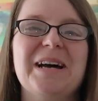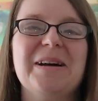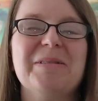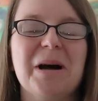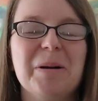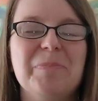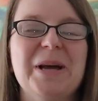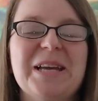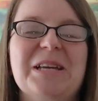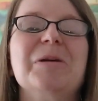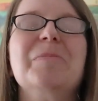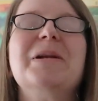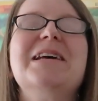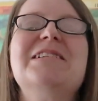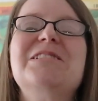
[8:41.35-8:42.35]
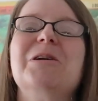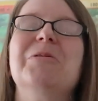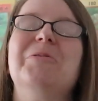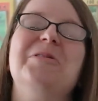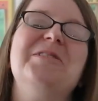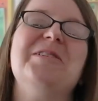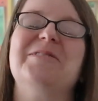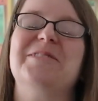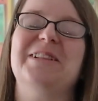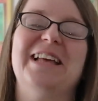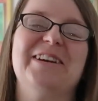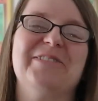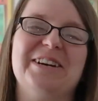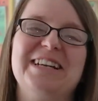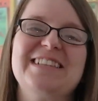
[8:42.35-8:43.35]
I beg you, please stop using
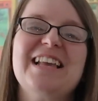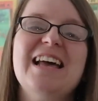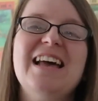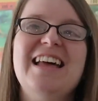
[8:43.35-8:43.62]
leg rings.